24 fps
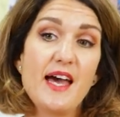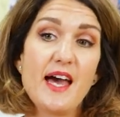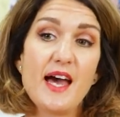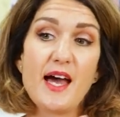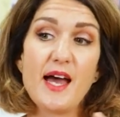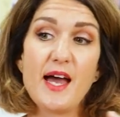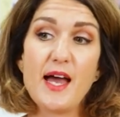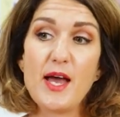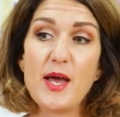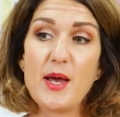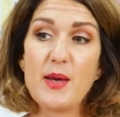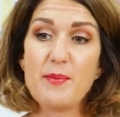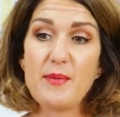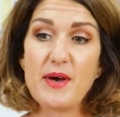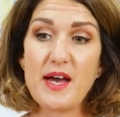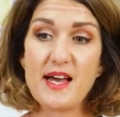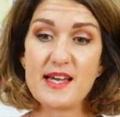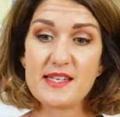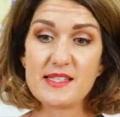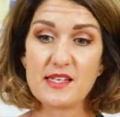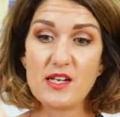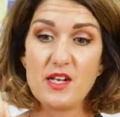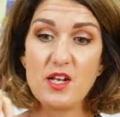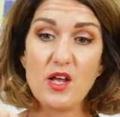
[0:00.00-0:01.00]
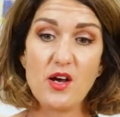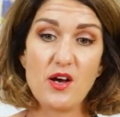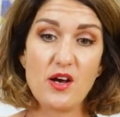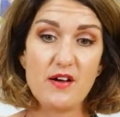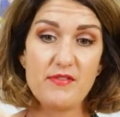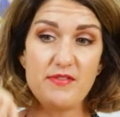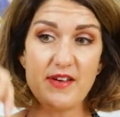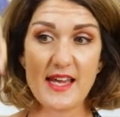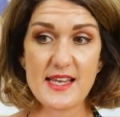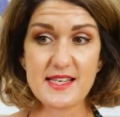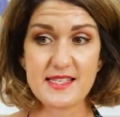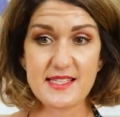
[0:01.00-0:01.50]
I had a lot
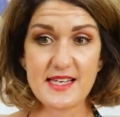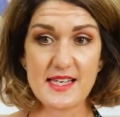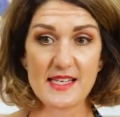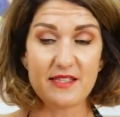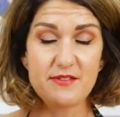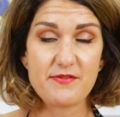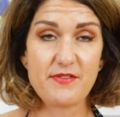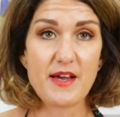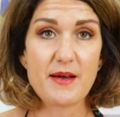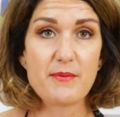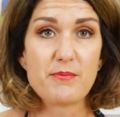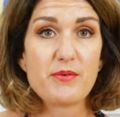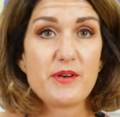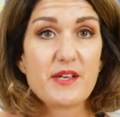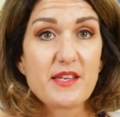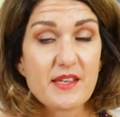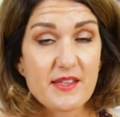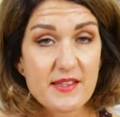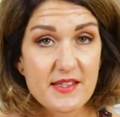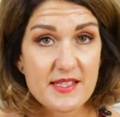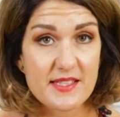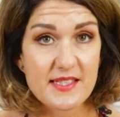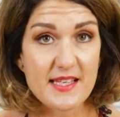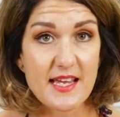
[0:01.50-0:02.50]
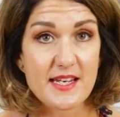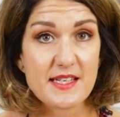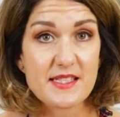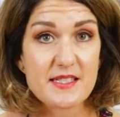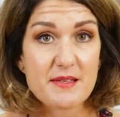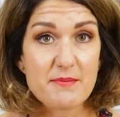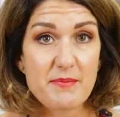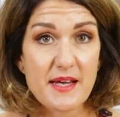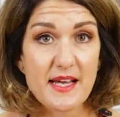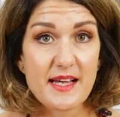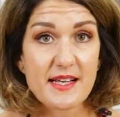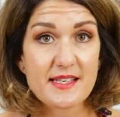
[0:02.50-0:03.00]
of excess fabric at the
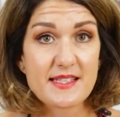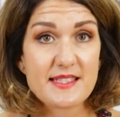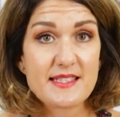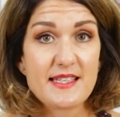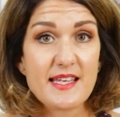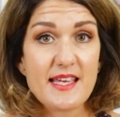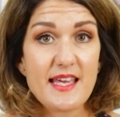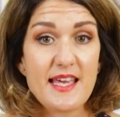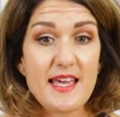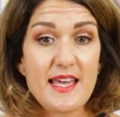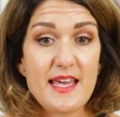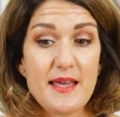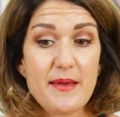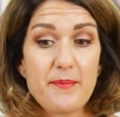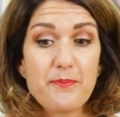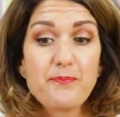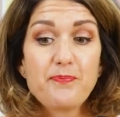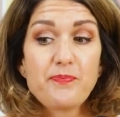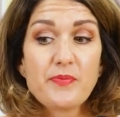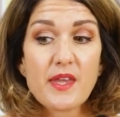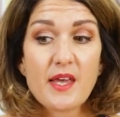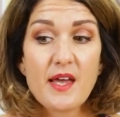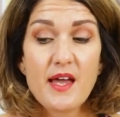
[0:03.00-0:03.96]
centre back seam.